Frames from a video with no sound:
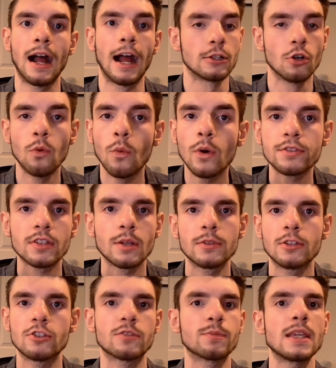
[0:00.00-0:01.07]
I don't want someone
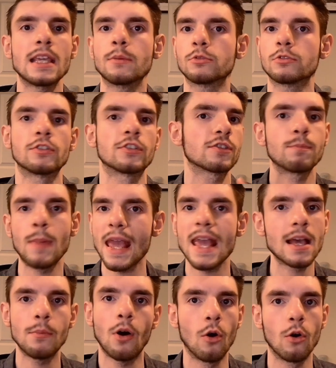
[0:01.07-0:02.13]
to just be able to
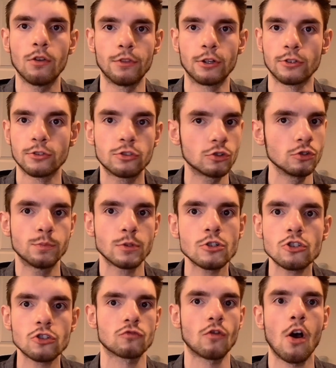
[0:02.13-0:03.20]
spam all of their super
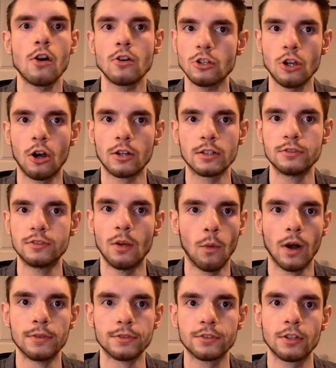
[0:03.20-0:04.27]
strong cards at
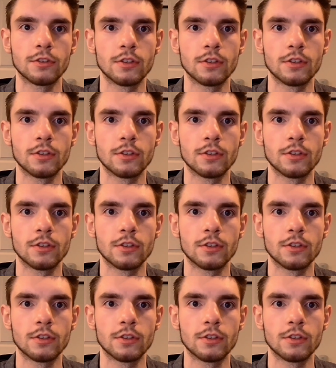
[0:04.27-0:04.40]
once to